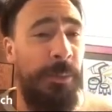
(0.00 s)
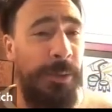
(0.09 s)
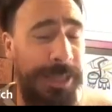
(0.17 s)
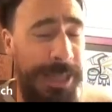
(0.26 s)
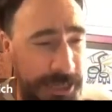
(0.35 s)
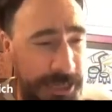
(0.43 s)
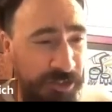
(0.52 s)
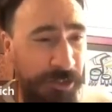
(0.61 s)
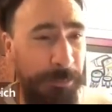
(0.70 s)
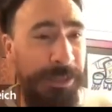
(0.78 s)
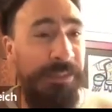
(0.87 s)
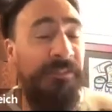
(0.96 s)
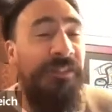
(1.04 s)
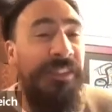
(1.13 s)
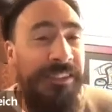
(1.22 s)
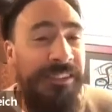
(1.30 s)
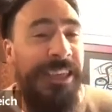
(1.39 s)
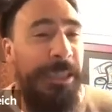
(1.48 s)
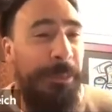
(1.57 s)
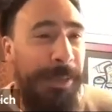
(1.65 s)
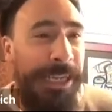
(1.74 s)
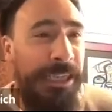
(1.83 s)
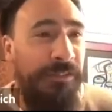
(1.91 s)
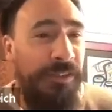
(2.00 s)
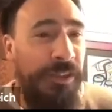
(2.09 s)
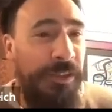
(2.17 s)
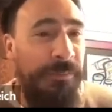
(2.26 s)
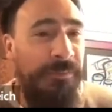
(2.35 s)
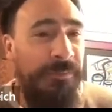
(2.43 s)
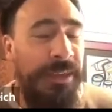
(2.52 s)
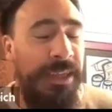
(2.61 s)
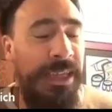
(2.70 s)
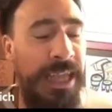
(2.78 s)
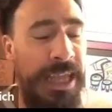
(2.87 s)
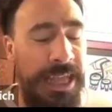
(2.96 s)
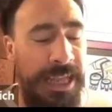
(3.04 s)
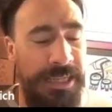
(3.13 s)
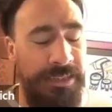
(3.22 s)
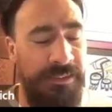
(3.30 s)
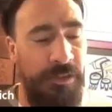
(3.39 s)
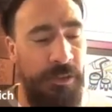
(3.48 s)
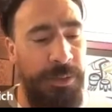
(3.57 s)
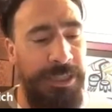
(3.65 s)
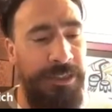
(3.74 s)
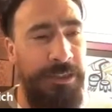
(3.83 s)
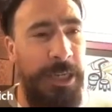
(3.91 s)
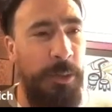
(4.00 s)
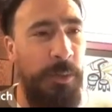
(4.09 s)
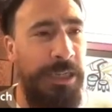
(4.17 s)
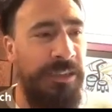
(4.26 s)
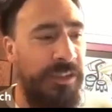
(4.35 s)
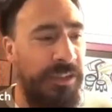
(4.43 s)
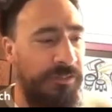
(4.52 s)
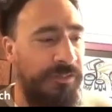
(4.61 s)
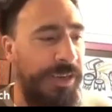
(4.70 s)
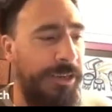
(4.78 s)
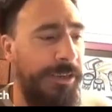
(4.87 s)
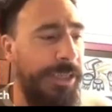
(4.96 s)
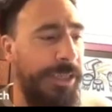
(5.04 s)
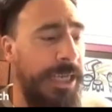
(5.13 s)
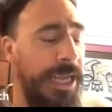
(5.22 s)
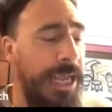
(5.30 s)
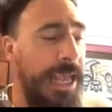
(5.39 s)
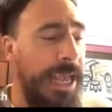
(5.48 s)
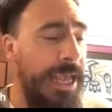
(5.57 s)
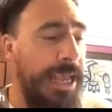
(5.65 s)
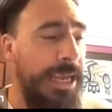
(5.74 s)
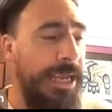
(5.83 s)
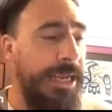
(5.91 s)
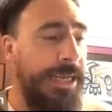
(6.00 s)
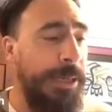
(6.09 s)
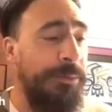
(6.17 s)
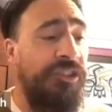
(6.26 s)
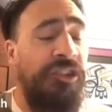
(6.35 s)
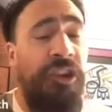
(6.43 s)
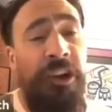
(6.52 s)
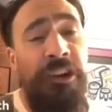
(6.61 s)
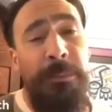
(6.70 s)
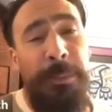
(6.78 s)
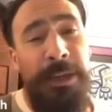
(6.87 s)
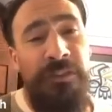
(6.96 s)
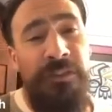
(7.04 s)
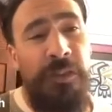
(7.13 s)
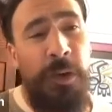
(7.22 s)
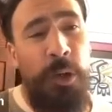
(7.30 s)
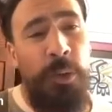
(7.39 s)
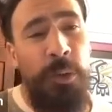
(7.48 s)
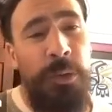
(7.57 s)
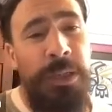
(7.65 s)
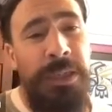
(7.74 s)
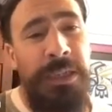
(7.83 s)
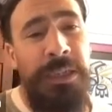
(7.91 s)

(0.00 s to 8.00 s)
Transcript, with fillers: will actually be physically painful. And so here I was on the ferry and I was charging my phone.